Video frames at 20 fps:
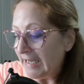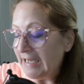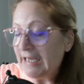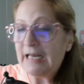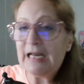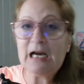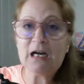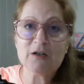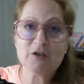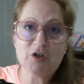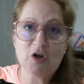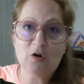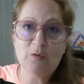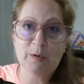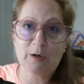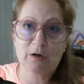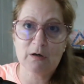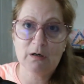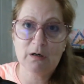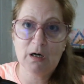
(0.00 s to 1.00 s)
In
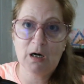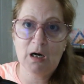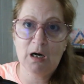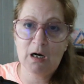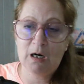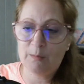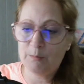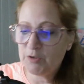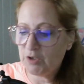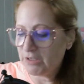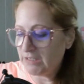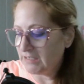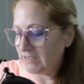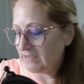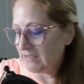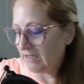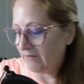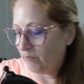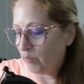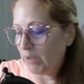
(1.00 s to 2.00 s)
October, um, just
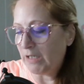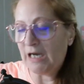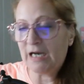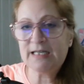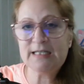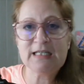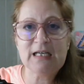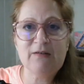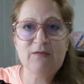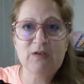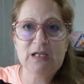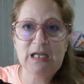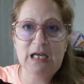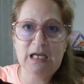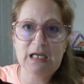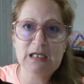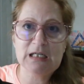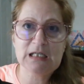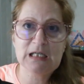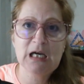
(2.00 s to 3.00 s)
as an F Y I, save the
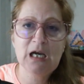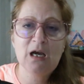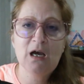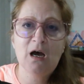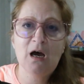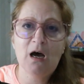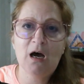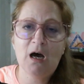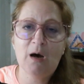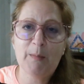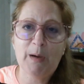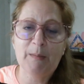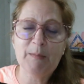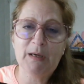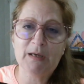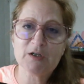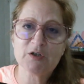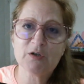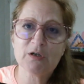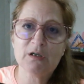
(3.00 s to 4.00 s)
date. Um, I'm
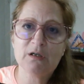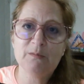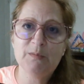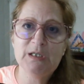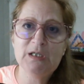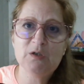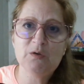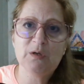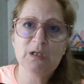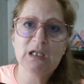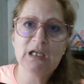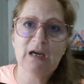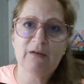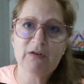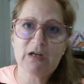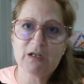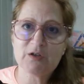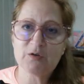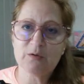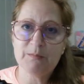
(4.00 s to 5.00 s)
actually going to be doing the
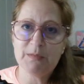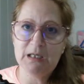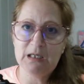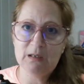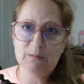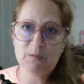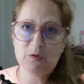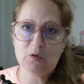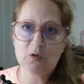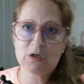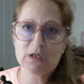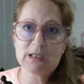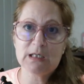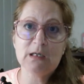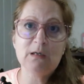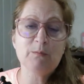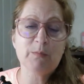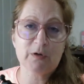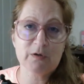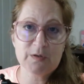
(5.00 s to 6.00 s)
Evidential Medium course
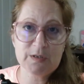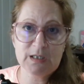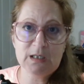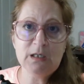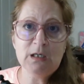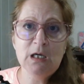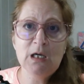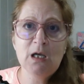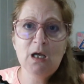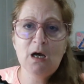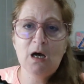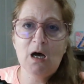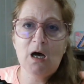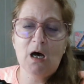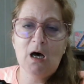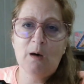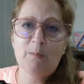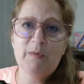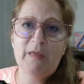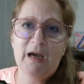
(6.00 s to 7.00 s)
in person.
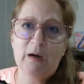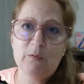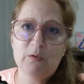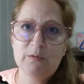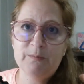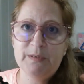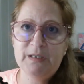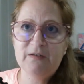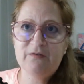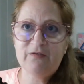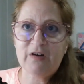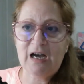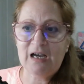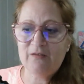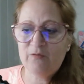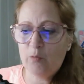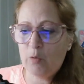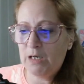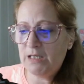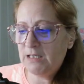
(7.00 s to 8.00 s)
Um, that will be
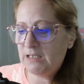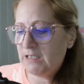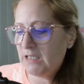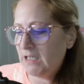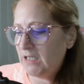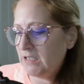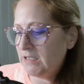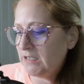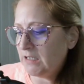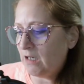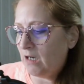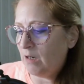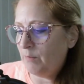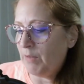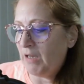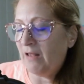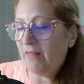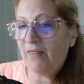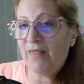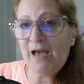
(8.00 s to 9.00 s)
five Wednesdays. Um,
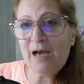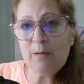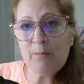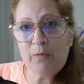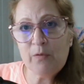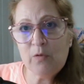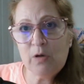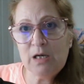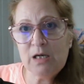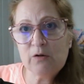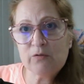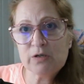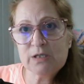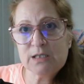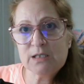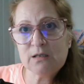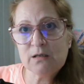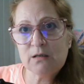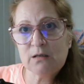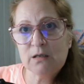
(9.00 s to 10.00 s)
at that point,
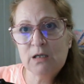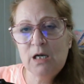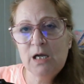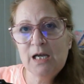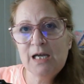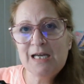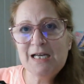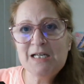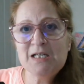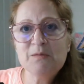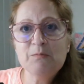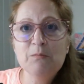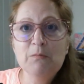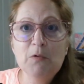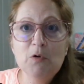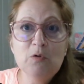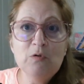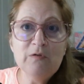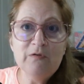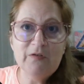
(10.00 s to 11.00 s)
Crystal is
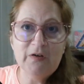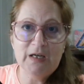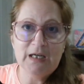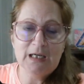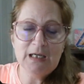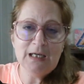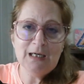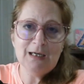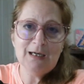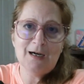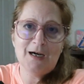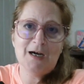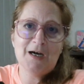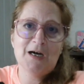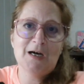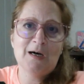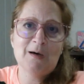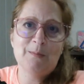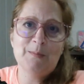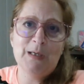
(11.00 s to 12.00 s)
moving
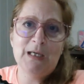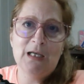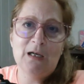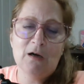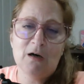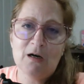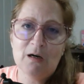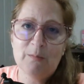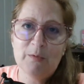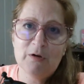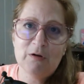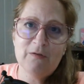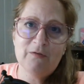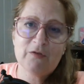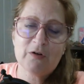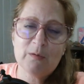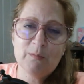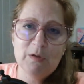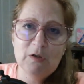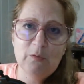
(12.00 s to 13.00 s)
um, in Auburn
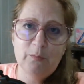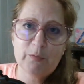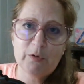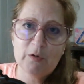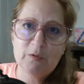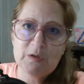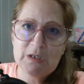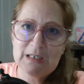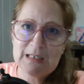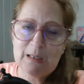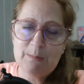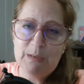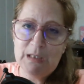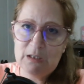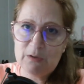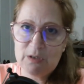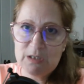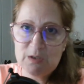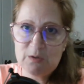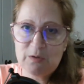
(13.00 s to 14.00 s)
from Loop Road to
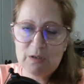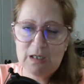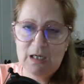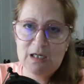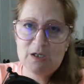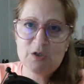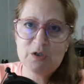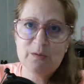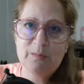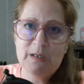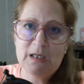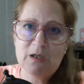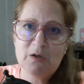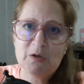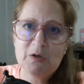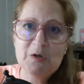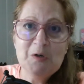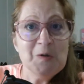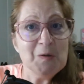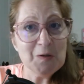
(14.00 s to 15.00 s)
Seminary Street, and she'll be in
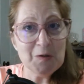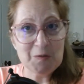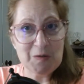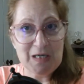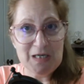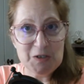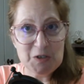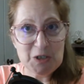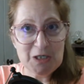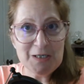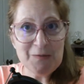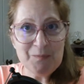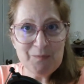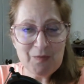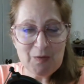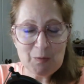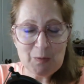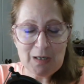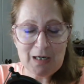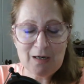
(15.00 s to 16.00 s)
her new location
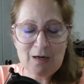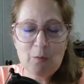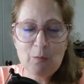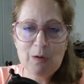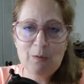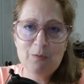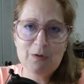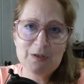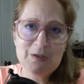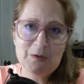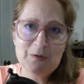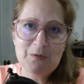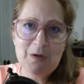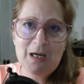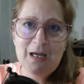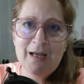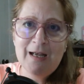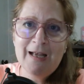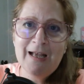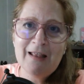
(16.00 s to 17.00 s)
where we will do
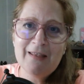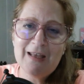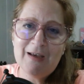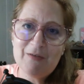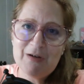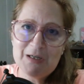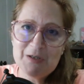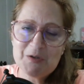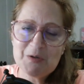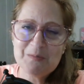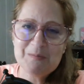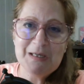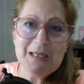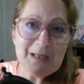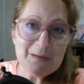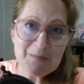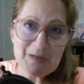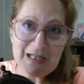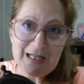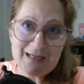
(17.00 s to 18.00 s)
the Evidential
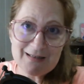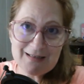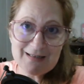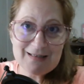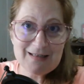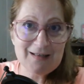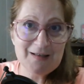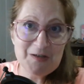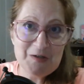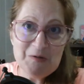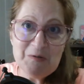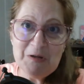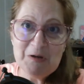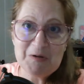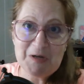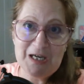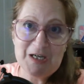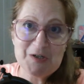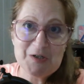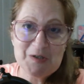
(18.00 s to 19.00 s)
Medium classes in the new
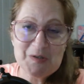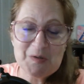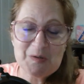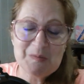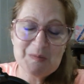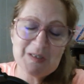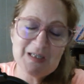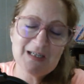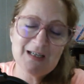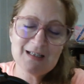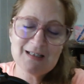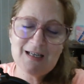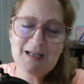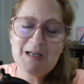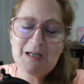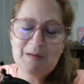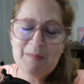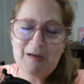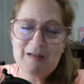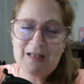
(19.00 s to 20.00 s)
location. So I'm so
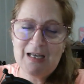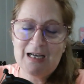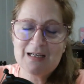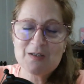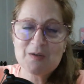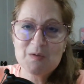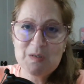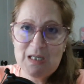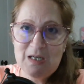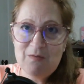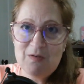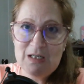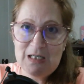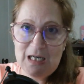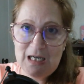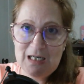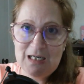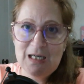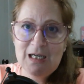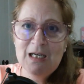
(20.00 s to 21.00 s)
excited about that. So save the
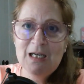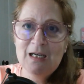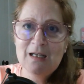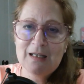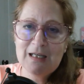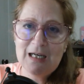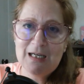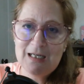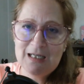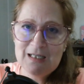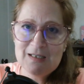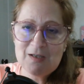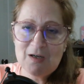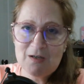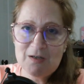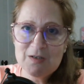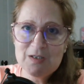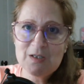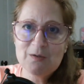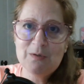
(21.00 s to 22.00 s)
date. That is
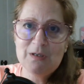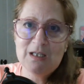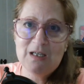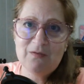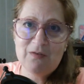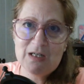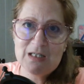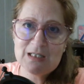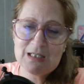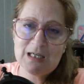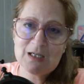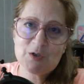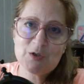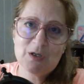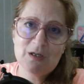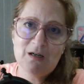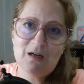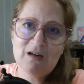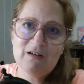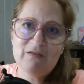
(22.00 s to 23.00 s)
also in the event
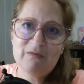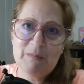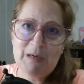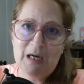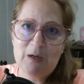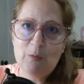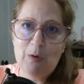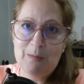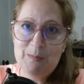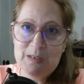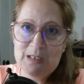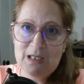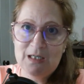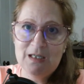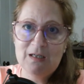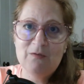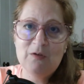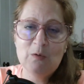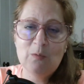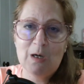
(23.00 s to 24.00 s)
section of my website
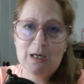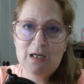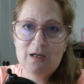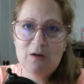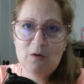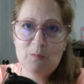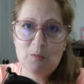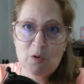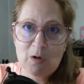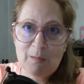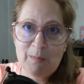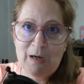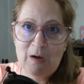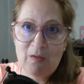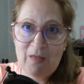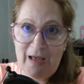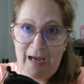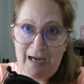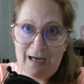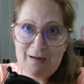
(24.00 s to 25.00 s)
if you want to know more
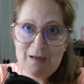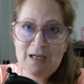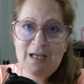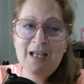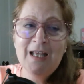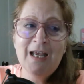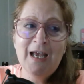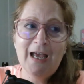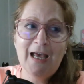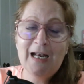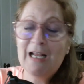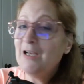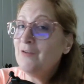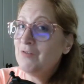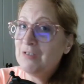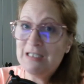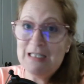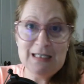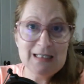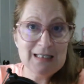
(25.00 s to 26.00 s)
about that. And I
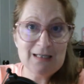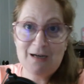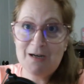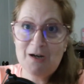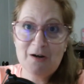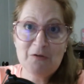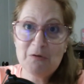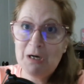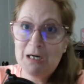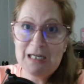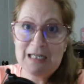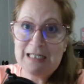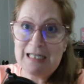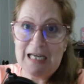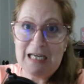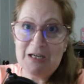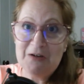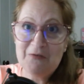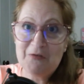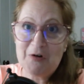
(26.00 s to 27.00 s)
have seats already
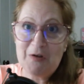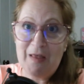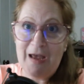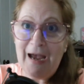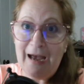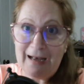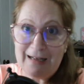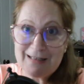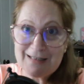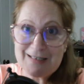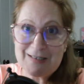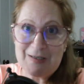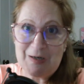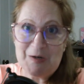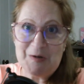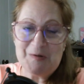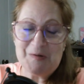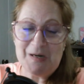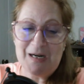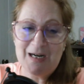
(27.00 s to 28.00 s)
taken for that.
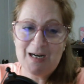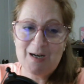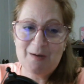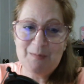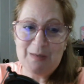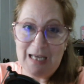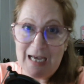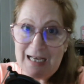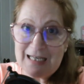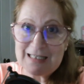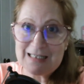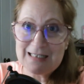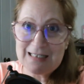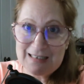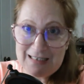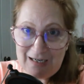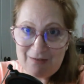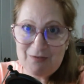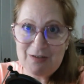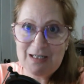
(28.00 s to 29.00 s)
So um, yes,
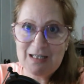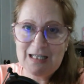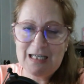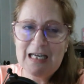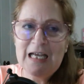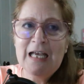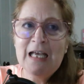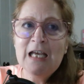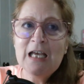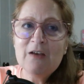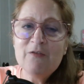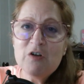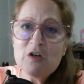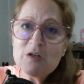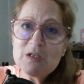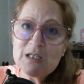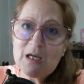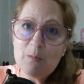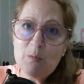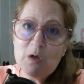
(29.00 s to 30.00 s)
definitely. If you're
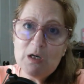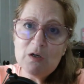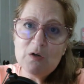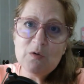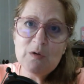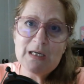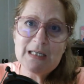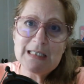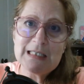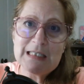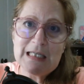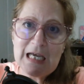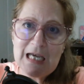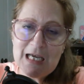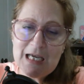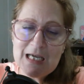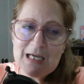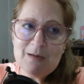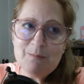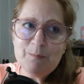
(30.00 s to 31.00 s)
someone who has
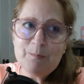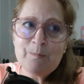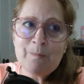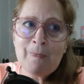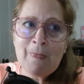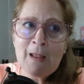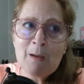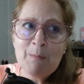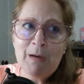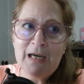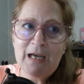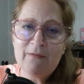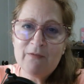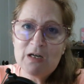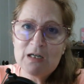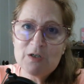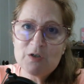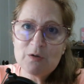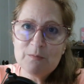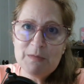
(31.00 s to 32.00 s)
taken my
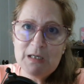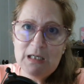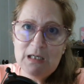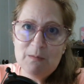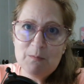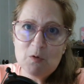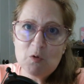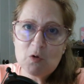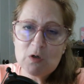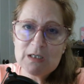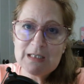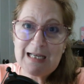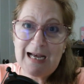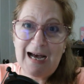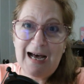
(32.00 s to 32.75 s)
Evidential Medium course